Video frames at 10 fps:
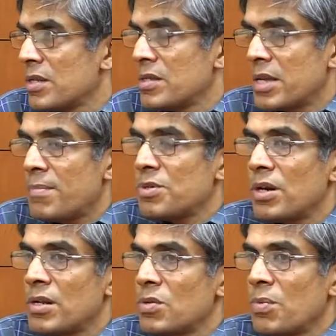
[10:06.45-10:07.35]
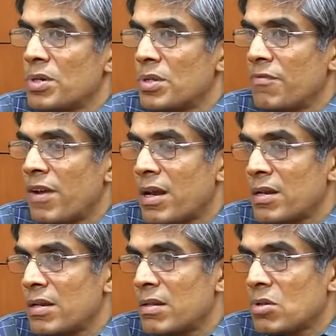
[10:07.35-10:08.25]
the same journals in which the
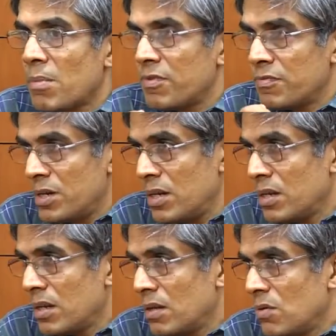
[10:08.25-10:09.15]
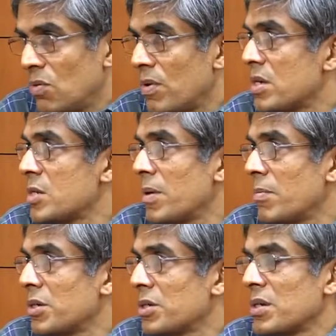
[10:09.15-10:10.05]
faculty in the top 50 universities
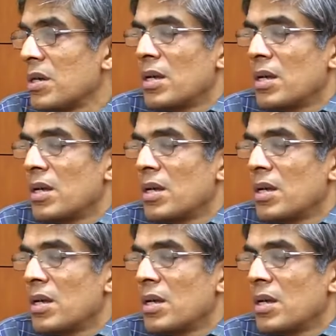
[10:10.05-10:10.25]
publish.